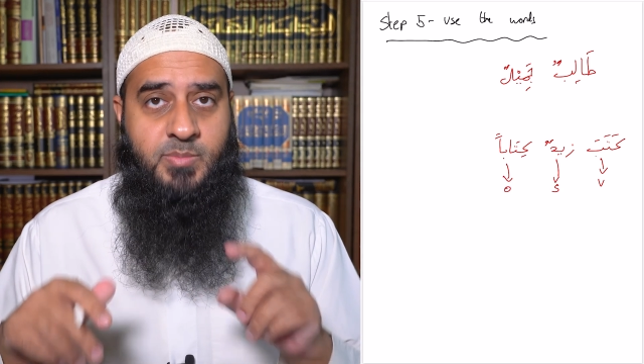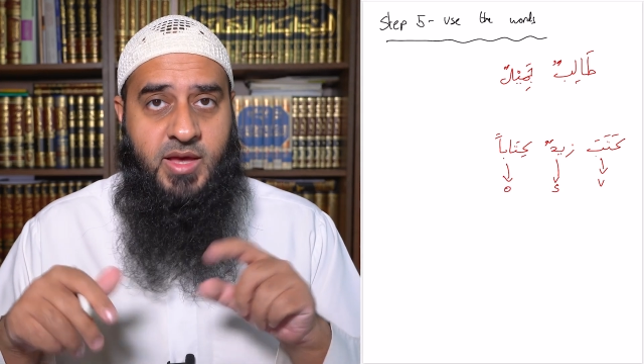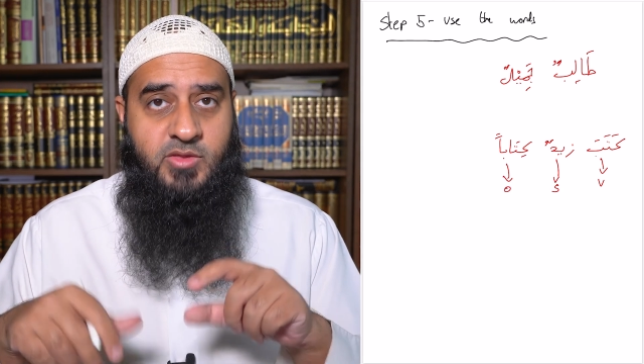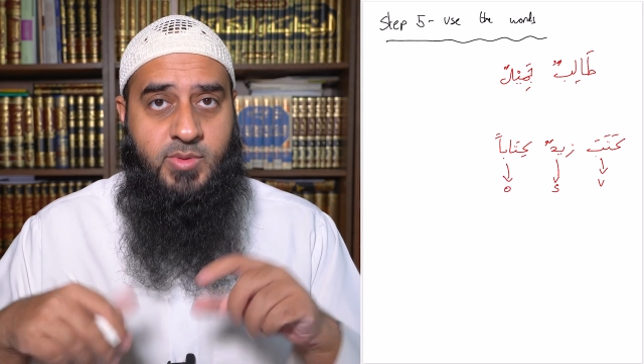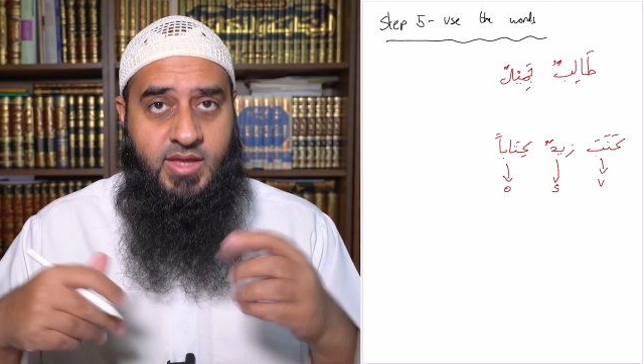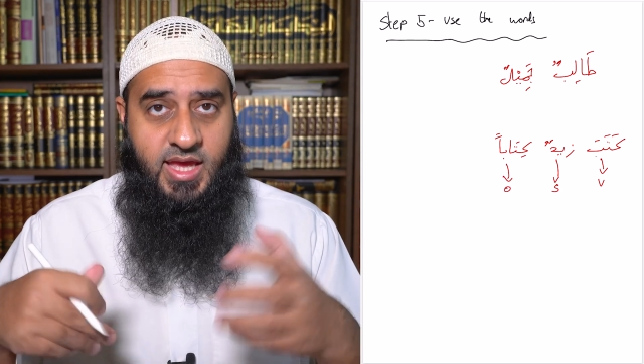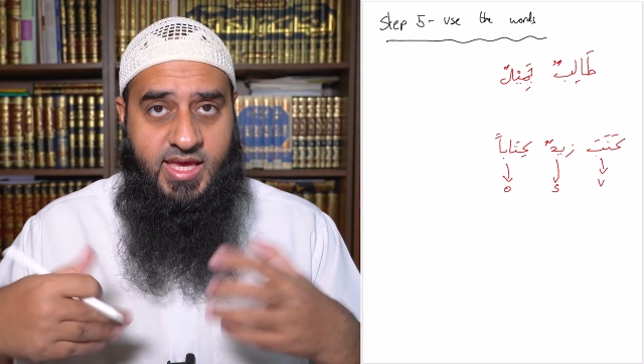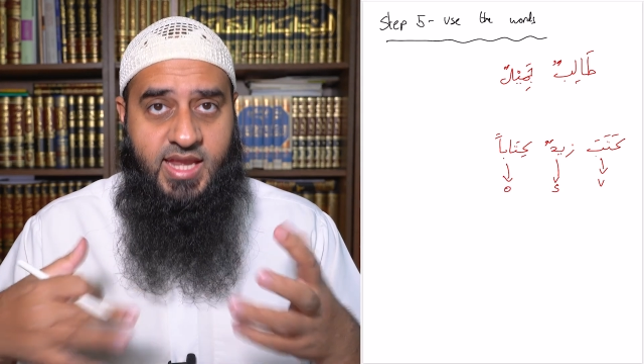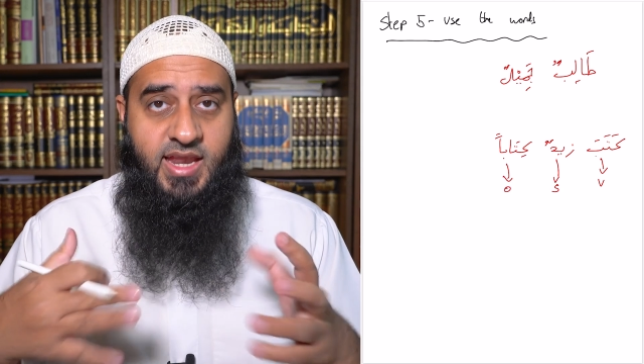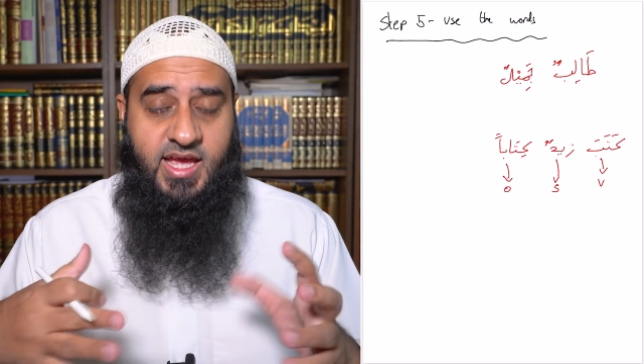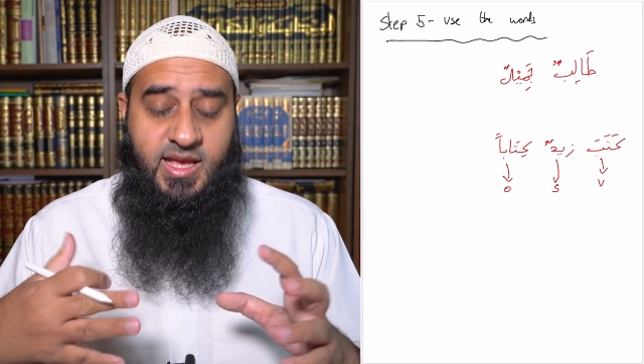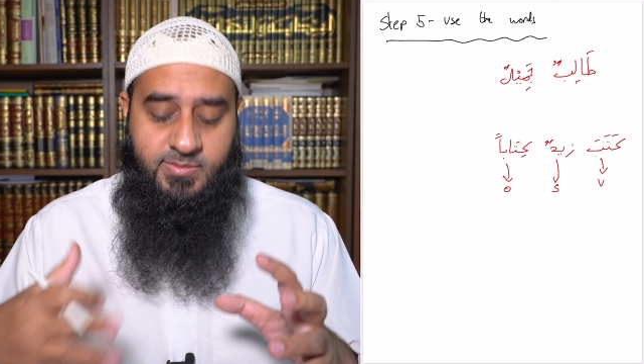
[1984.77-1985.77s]
by the way,
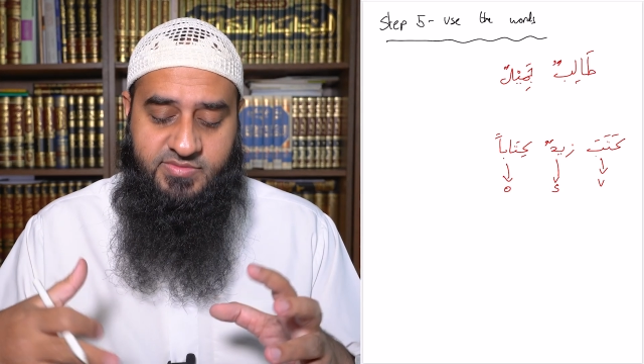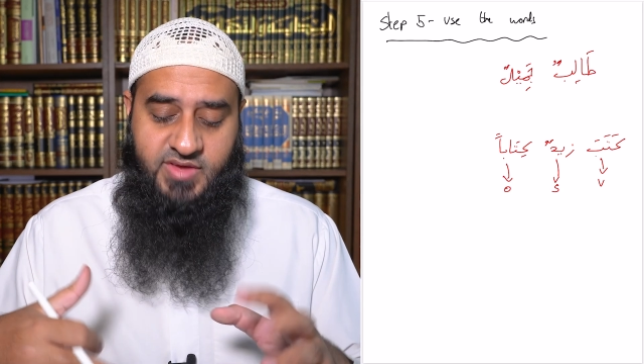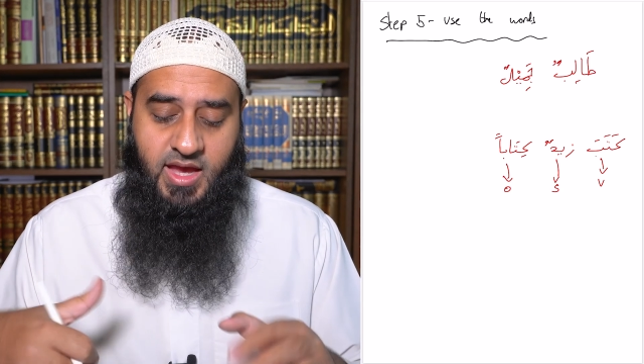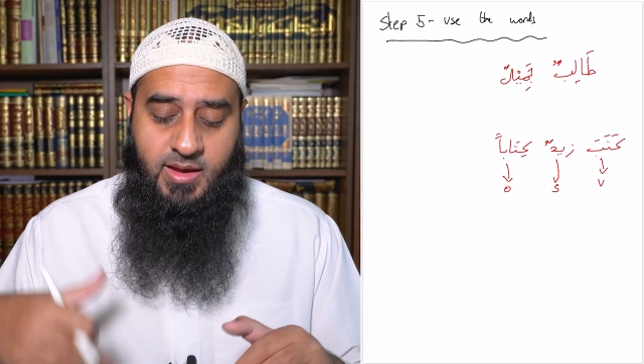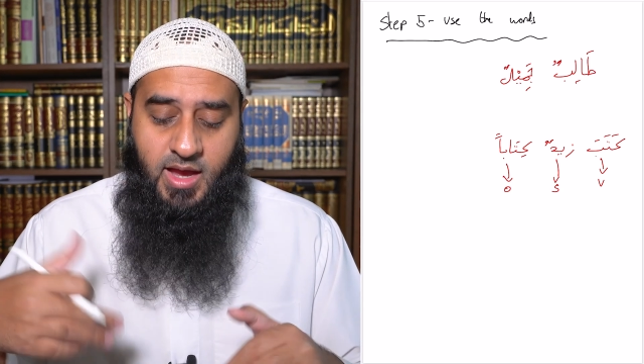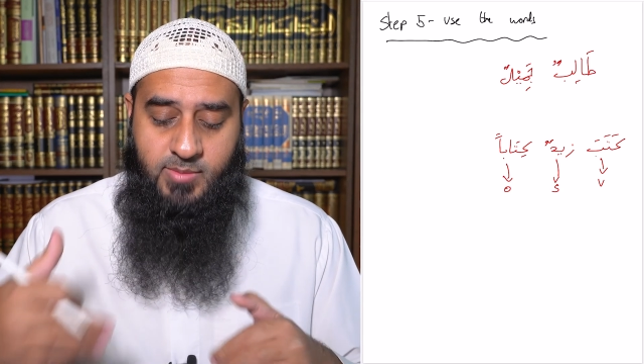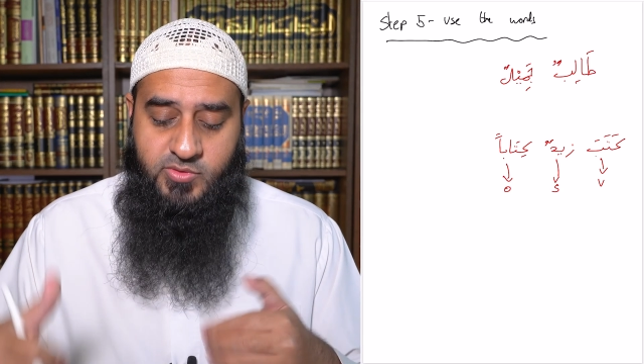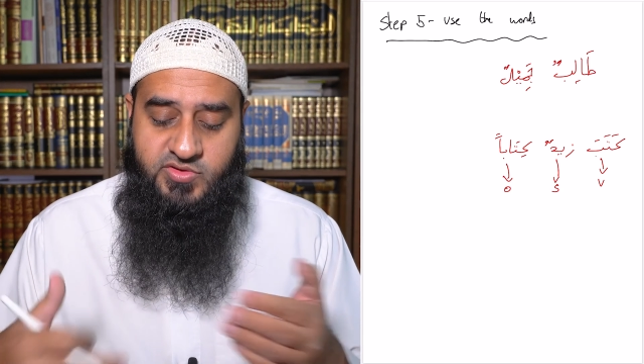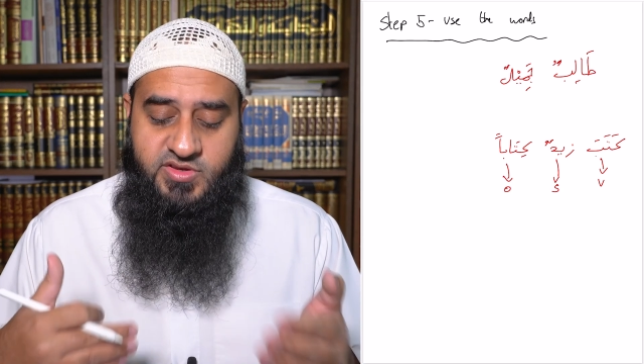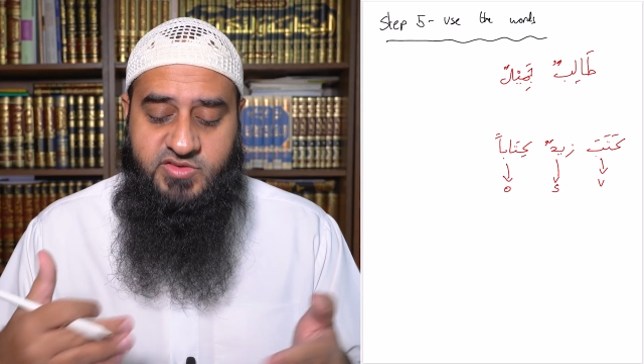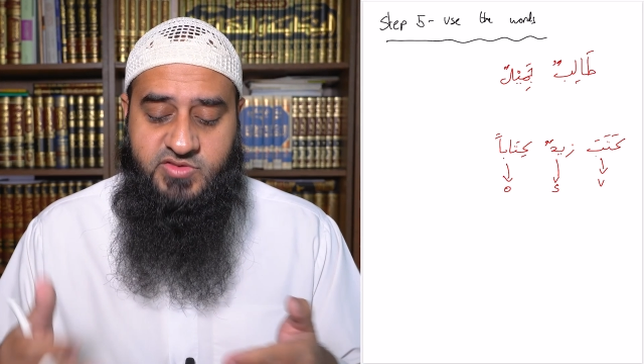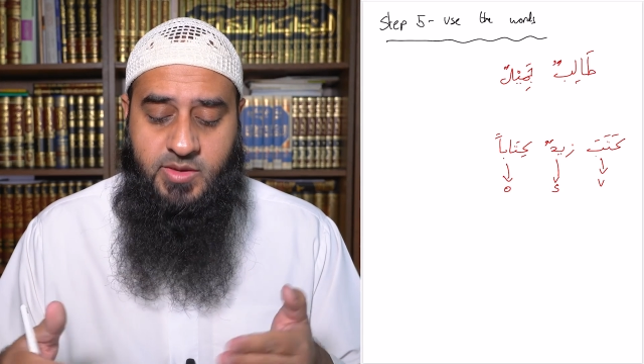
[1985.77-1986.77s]
again, like I'm using these